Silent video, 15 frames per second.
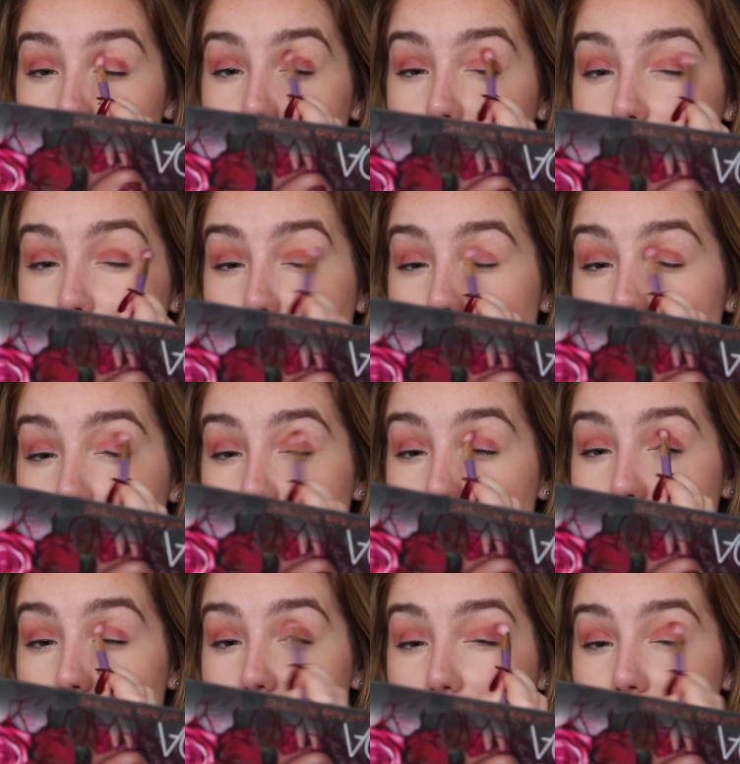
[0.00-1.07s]
If you guys
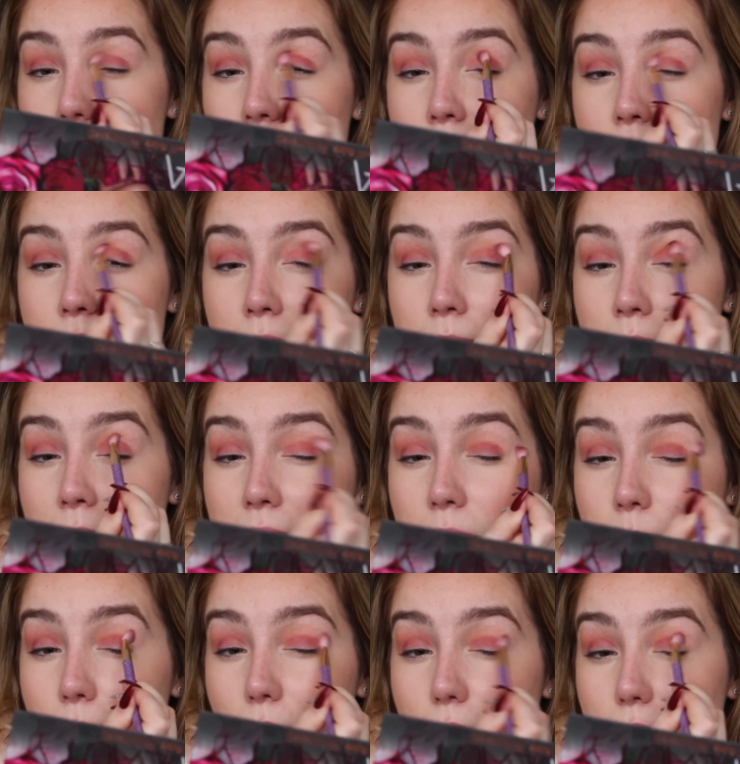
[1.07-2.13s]
have any
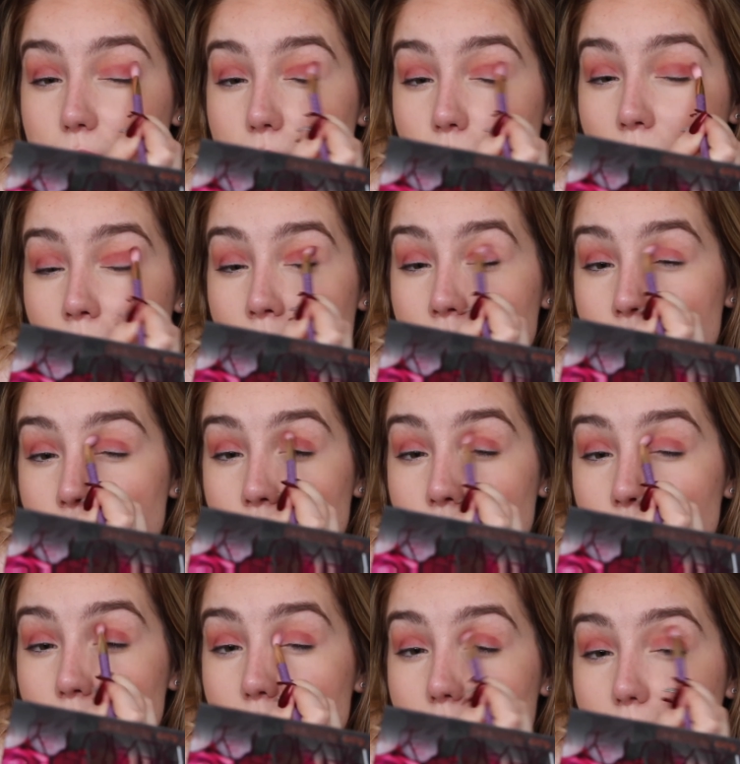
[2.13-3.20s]
makeup products you want me
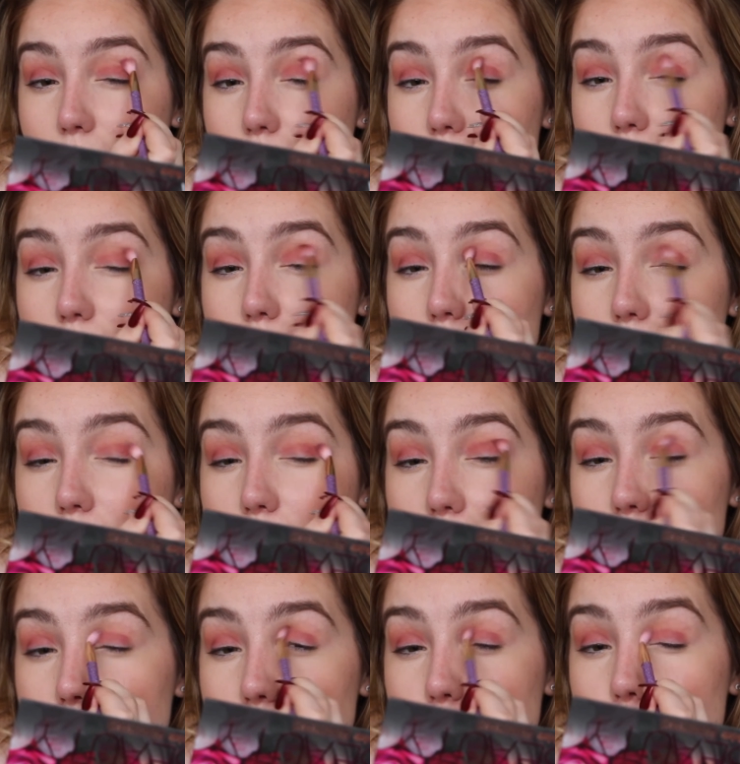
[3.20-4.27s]
to
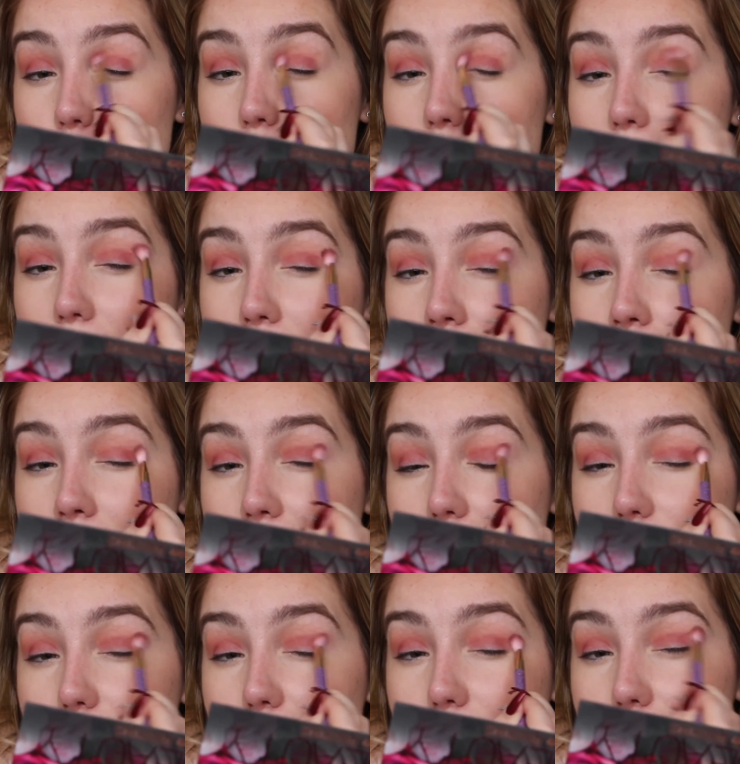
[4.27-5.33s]
give it a try and make
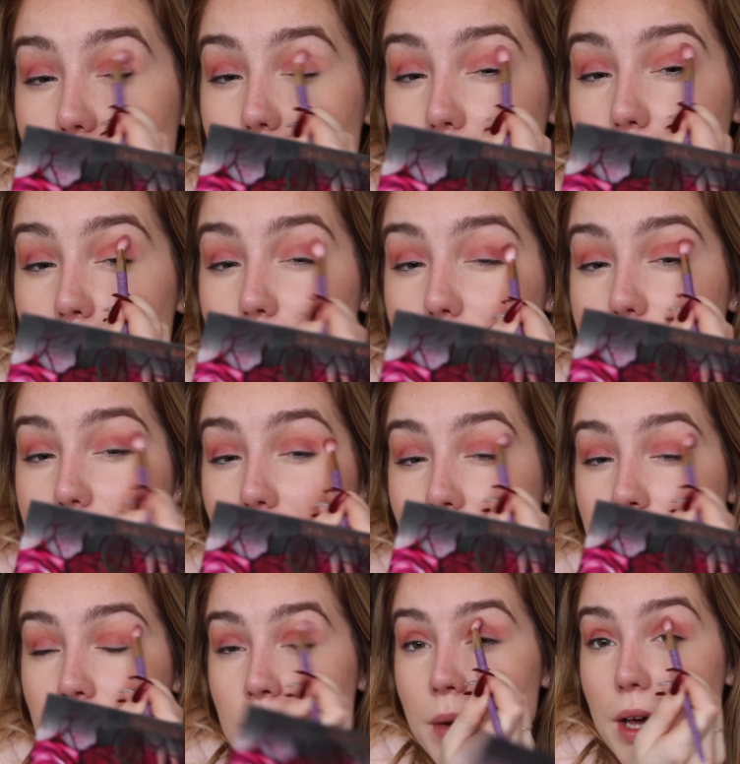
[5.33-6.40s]
a video
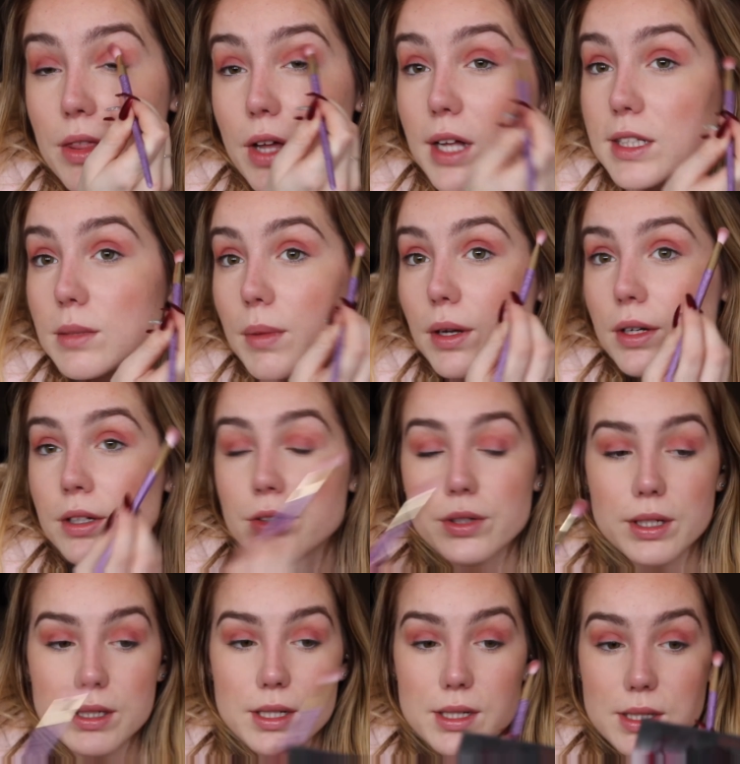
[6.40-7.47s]
telling you my thoughts about it, and you
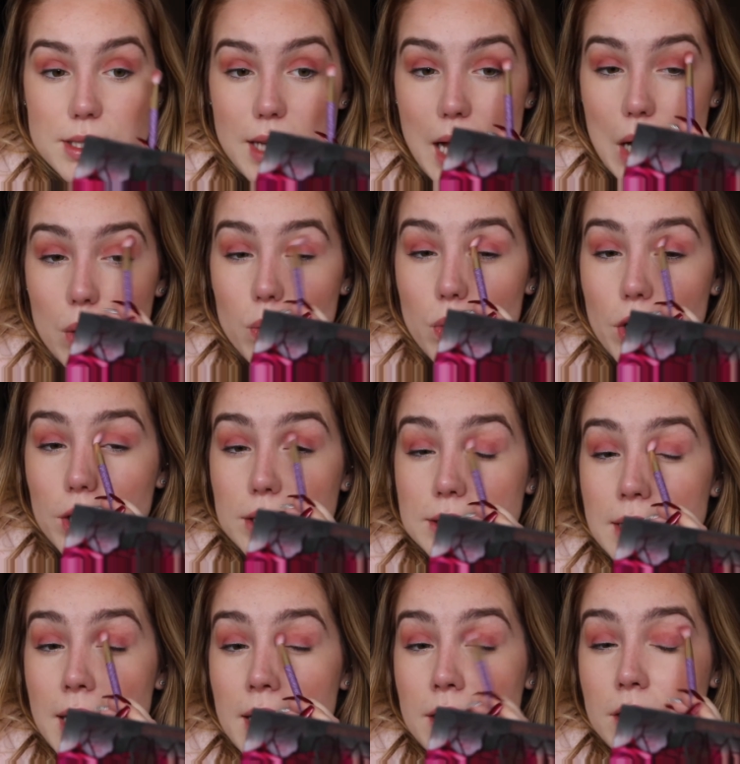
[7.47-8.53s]
get to see how it works,
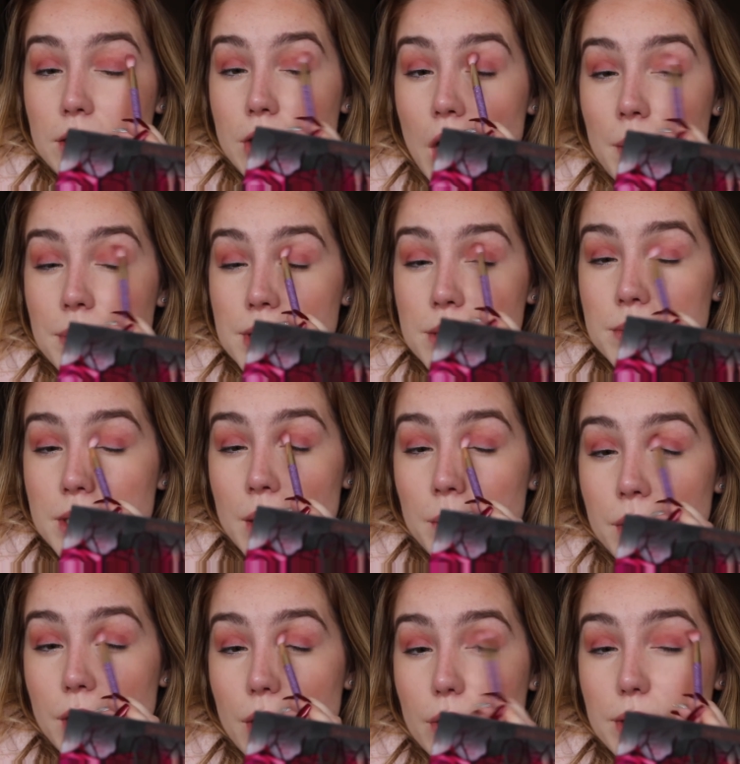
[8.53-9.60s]
then comment them down
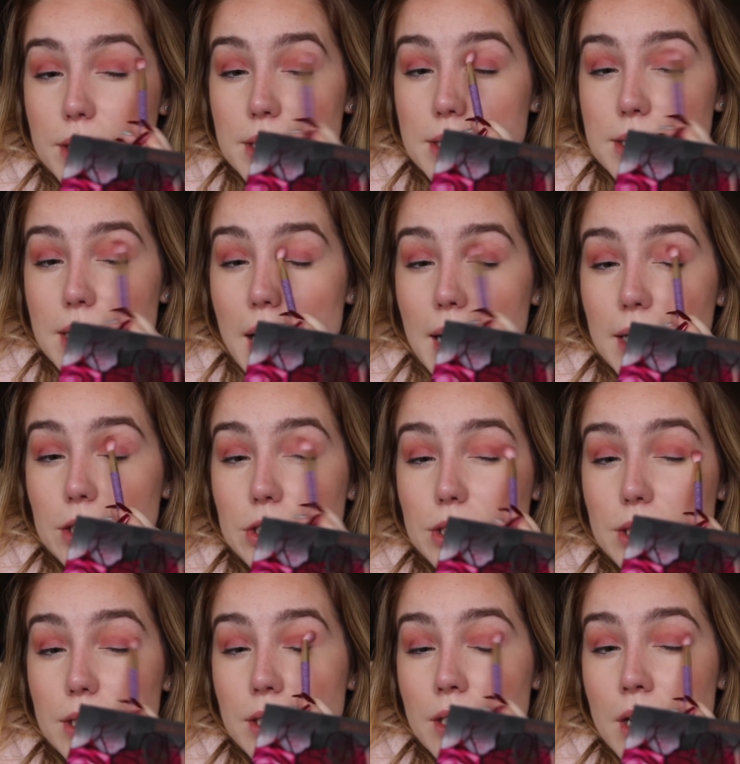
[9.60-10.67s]
below, because I
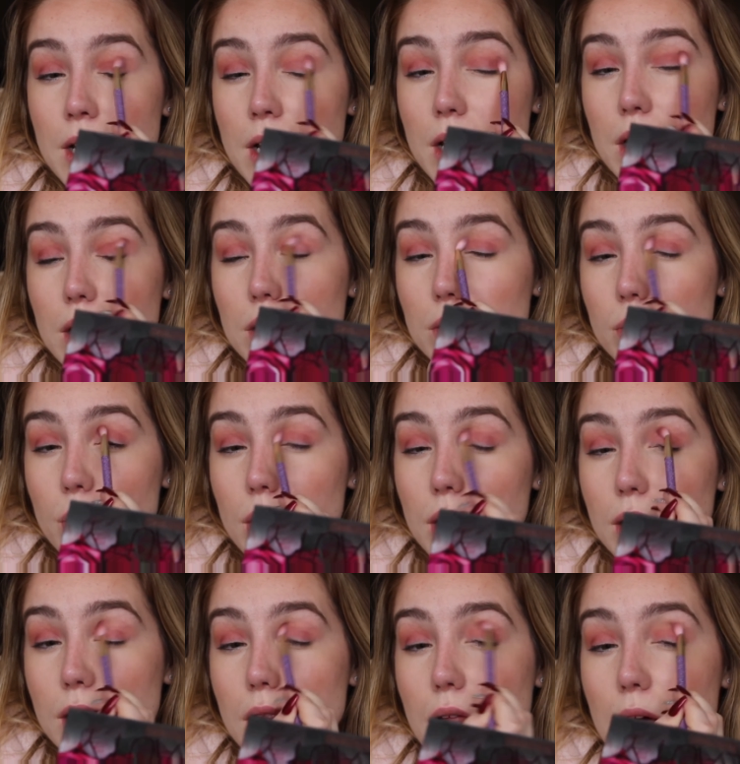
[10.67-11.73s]
actually
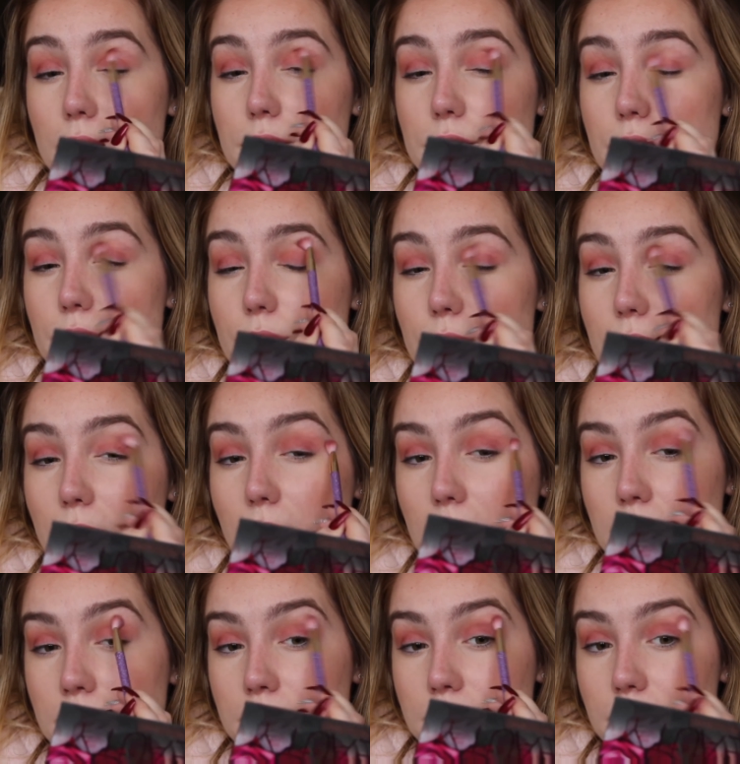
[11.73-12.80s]
would love to do
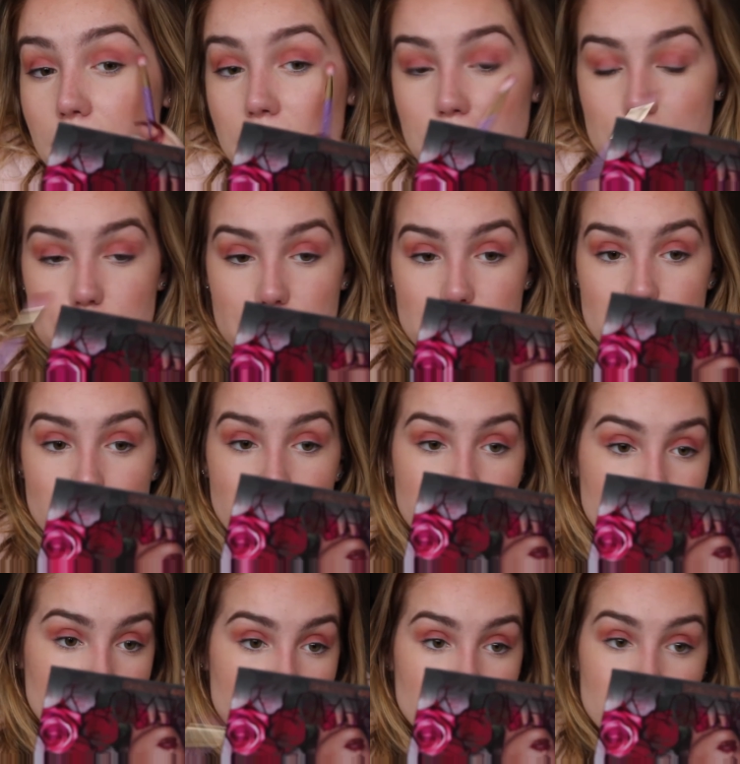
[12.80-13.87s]
that and just
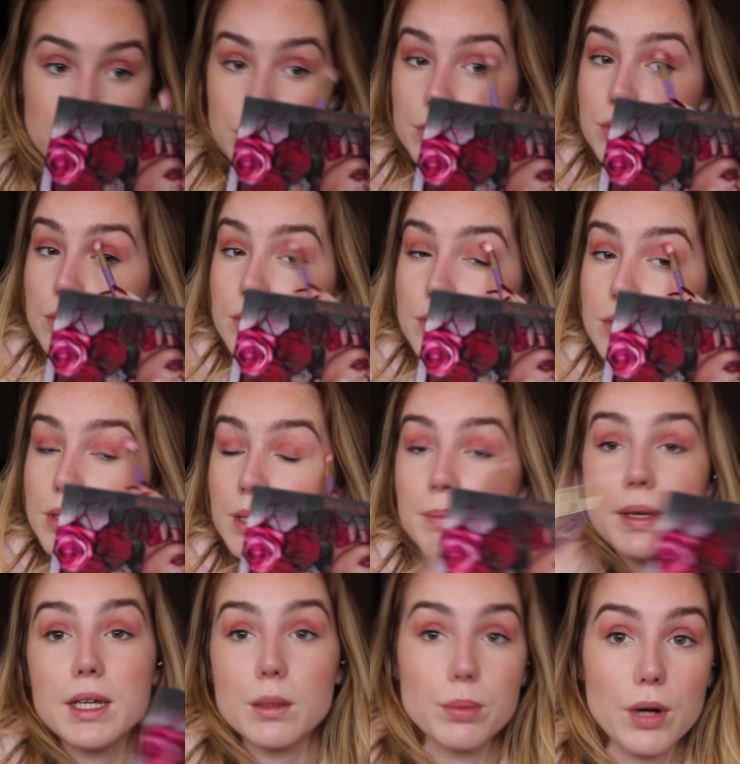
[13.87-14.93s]
review some
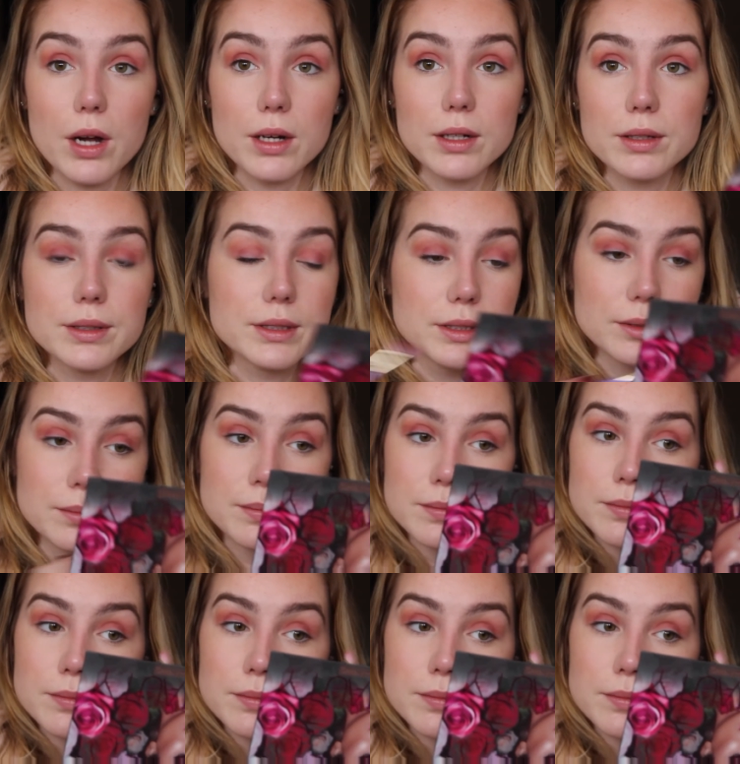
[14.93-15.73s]
makeup products.